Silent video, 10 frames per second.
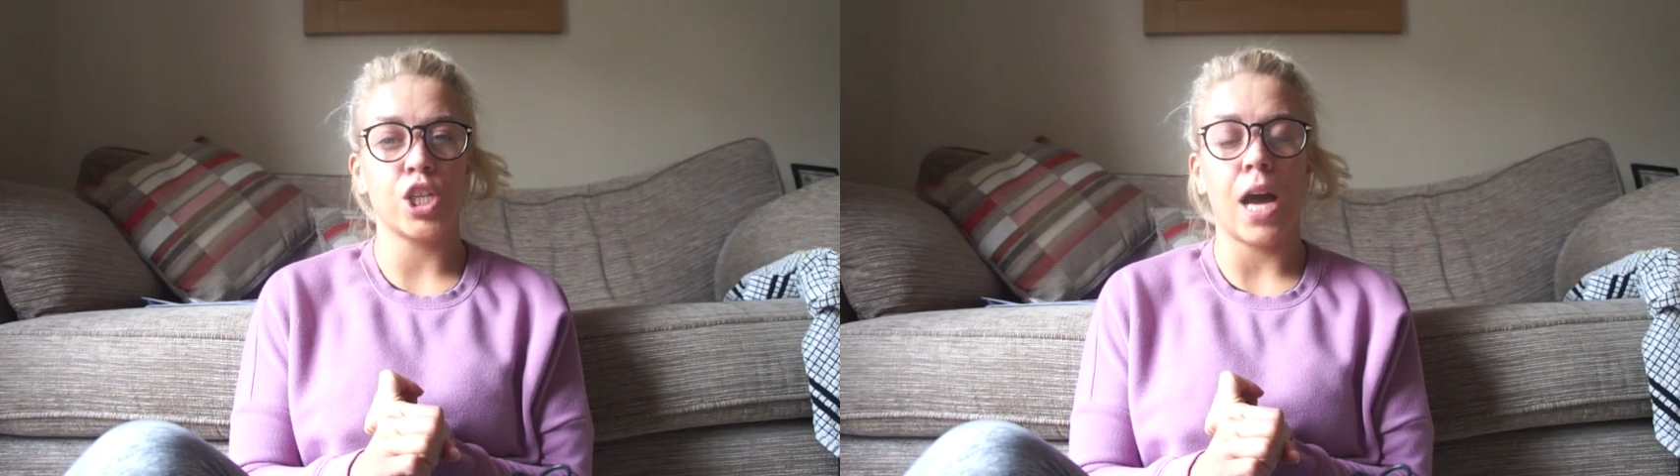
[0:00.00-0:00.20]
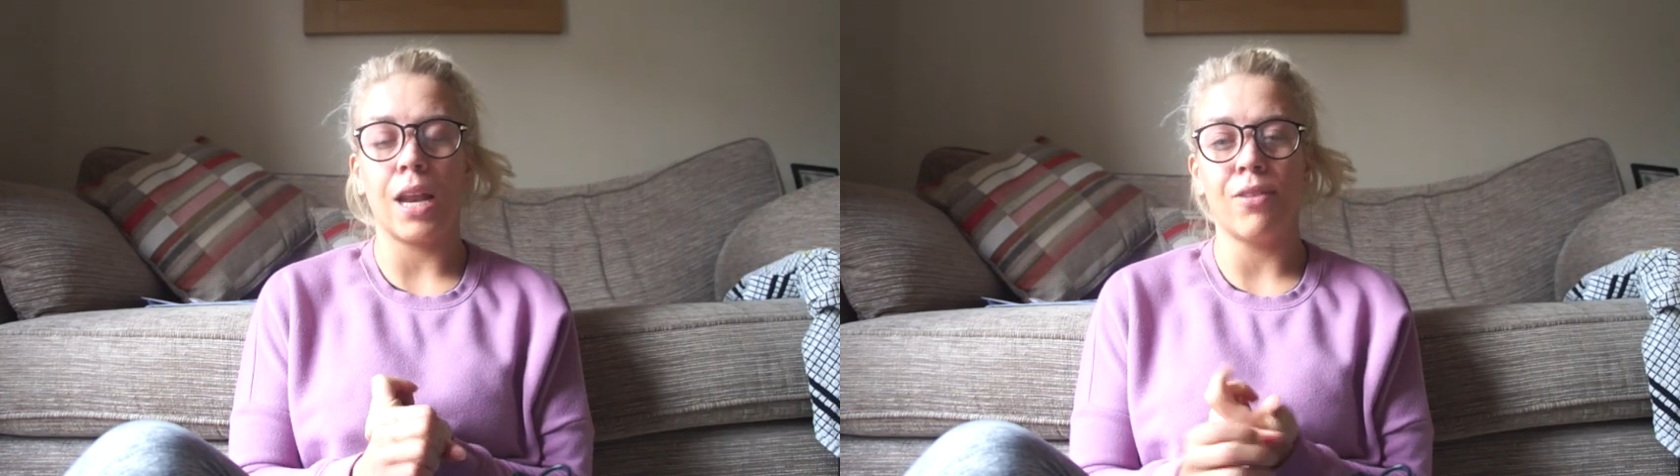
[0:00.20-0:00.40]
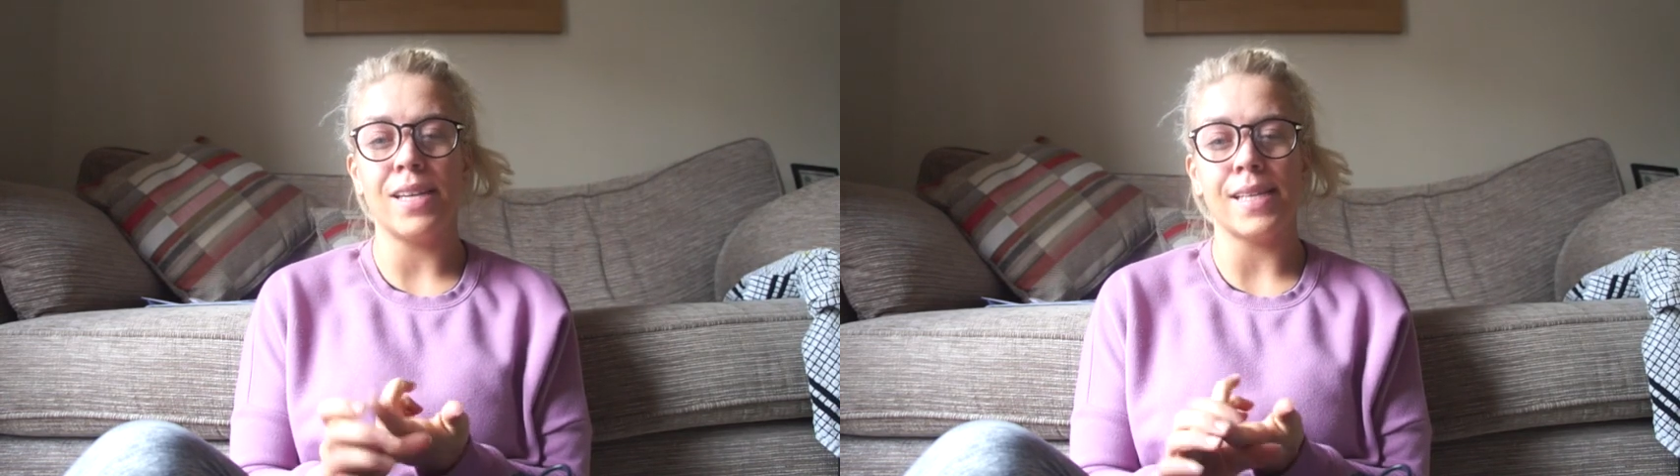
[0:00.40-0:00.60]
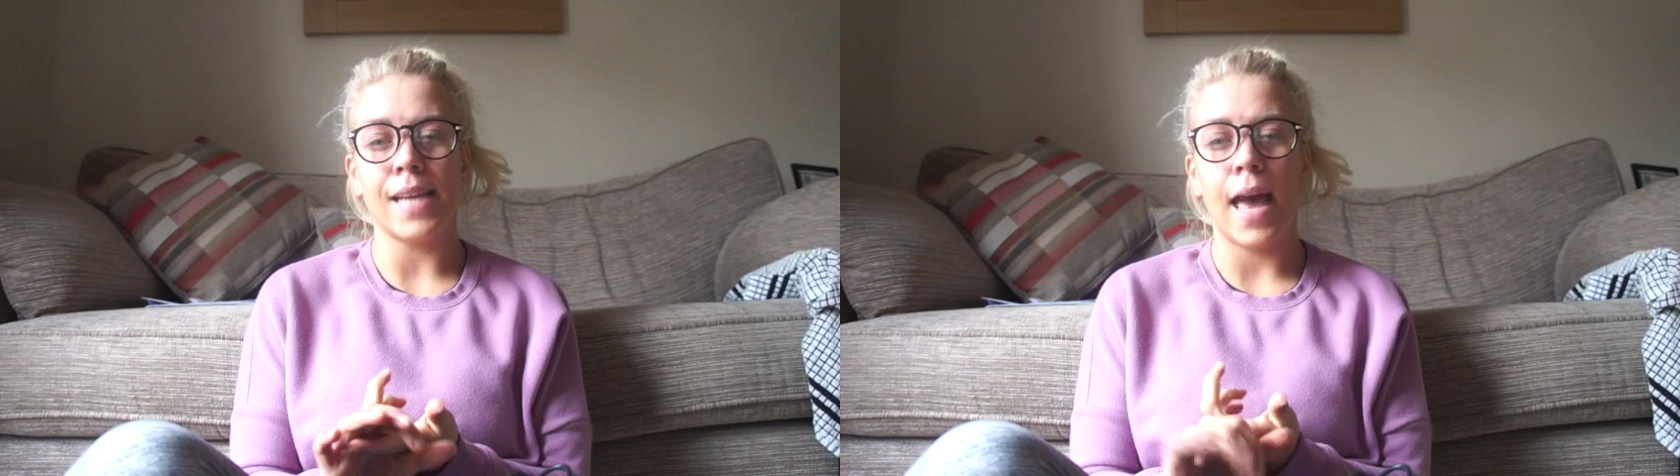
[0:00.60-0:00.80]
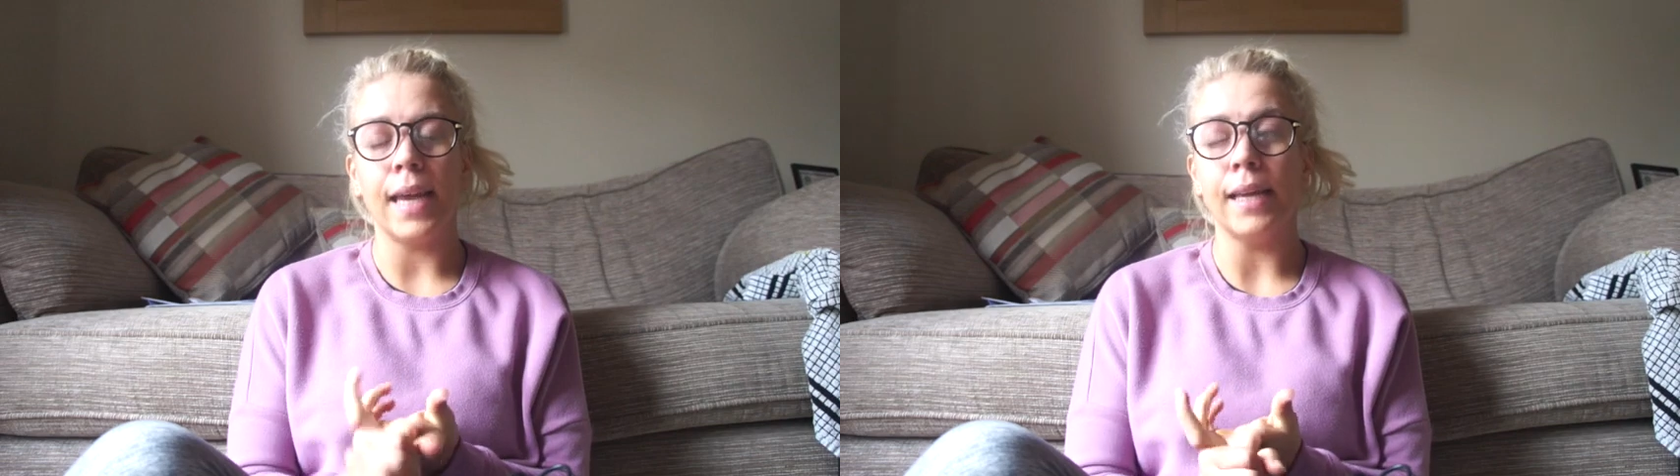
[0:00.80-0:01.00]
calories a
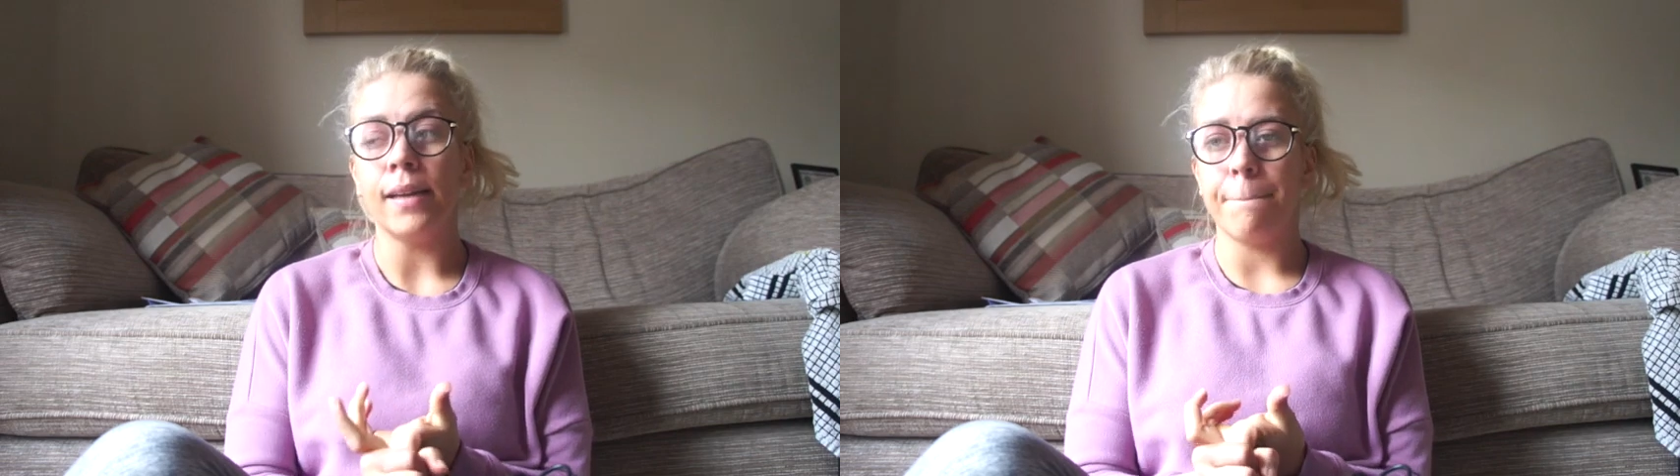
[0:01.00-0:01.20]
day.